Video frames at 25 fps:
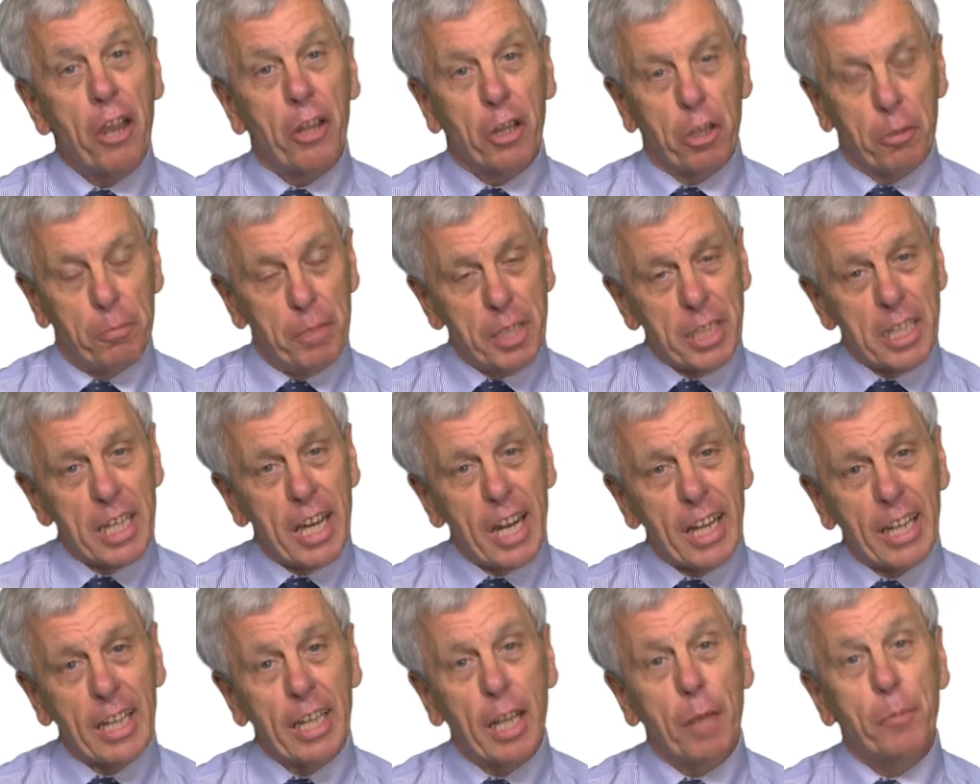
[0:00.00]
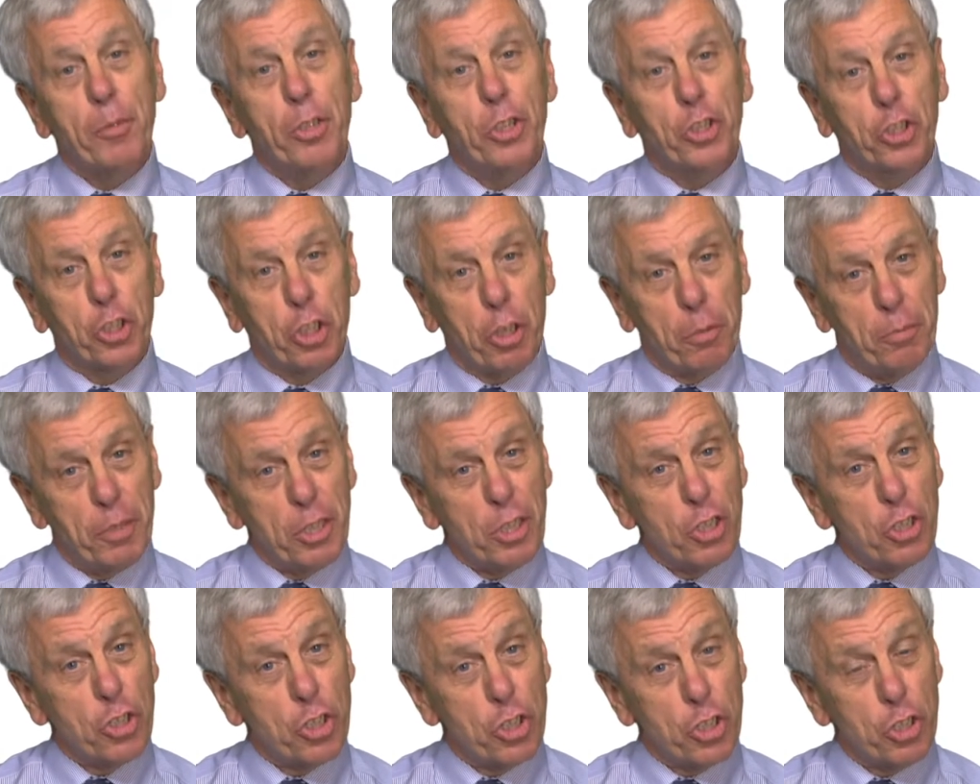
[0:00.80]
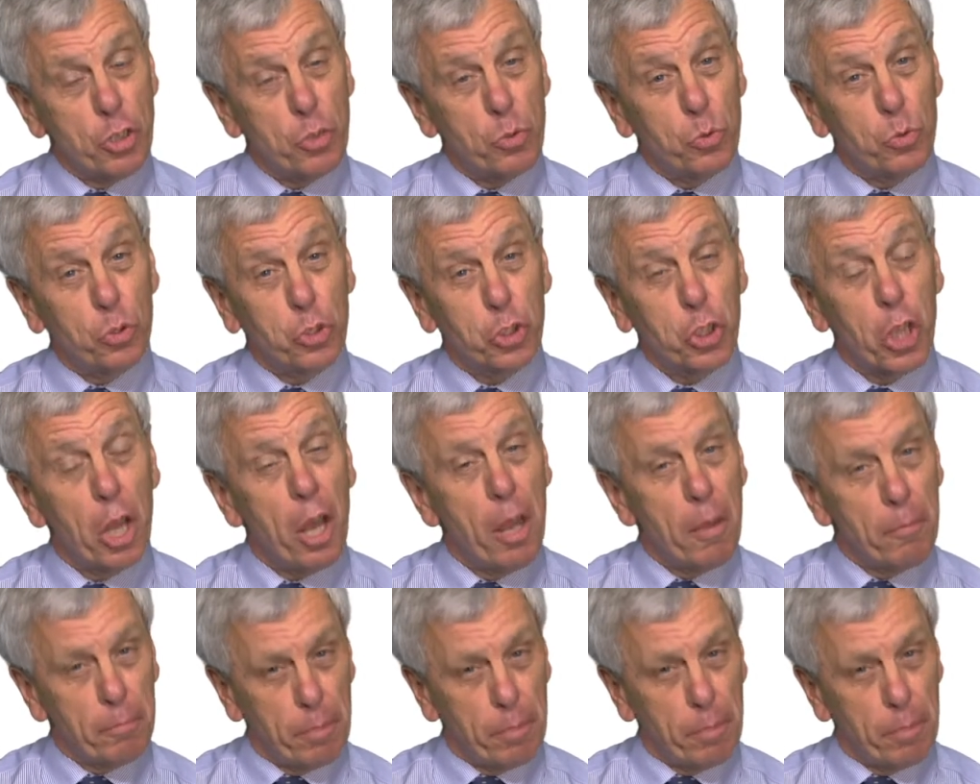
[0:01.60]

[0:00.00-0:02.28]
Committed academics, committed students,